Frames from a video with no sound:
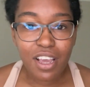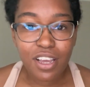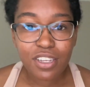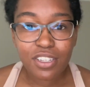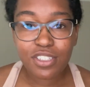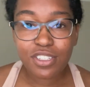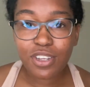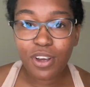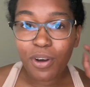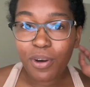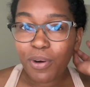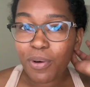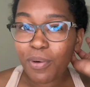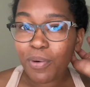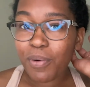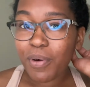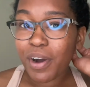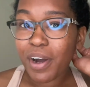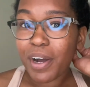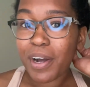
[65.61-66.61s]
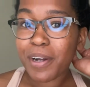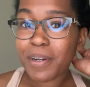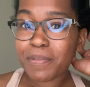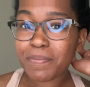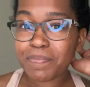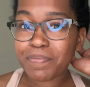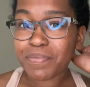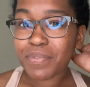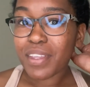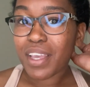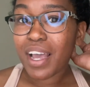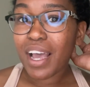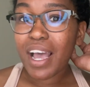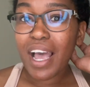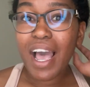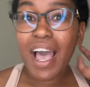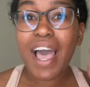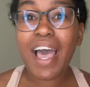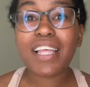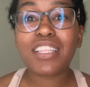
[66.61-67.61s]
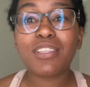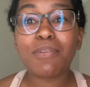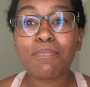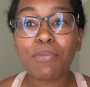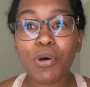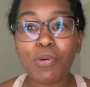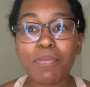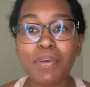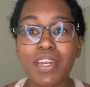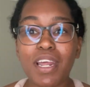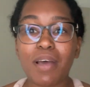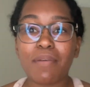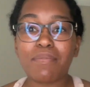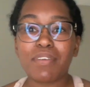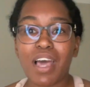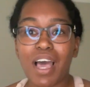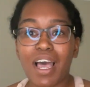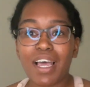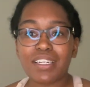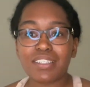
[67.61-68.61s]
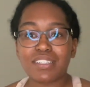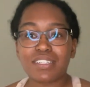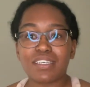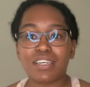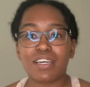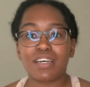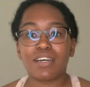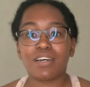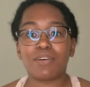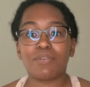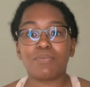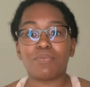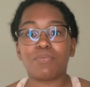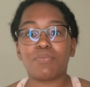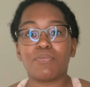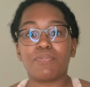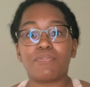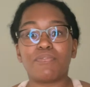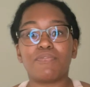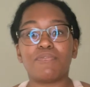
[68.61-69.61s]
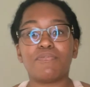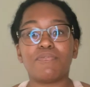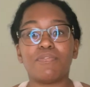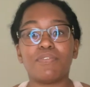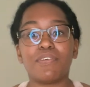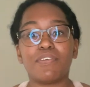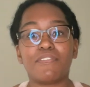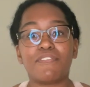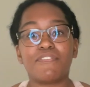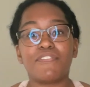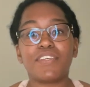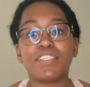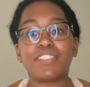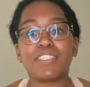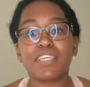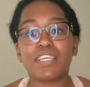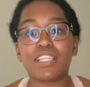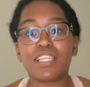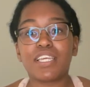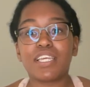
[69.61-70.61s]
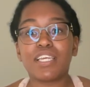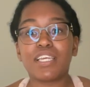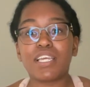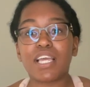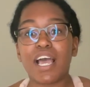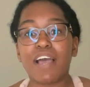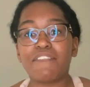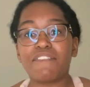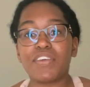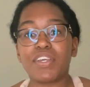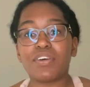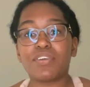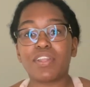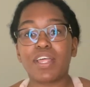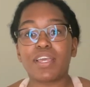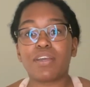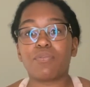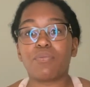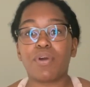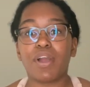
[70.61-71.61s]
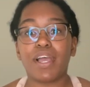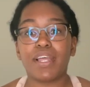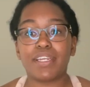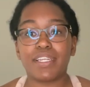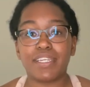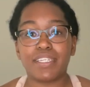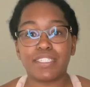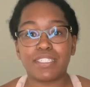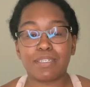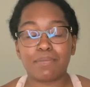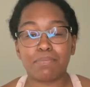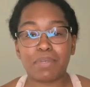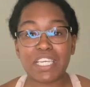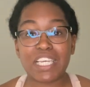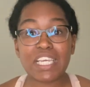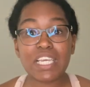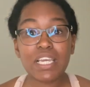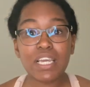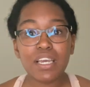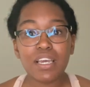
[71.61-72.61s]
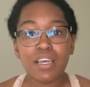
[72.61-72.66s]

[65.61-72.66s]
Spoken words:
So at the moment, I'm not physically, I feel like, where I need to be.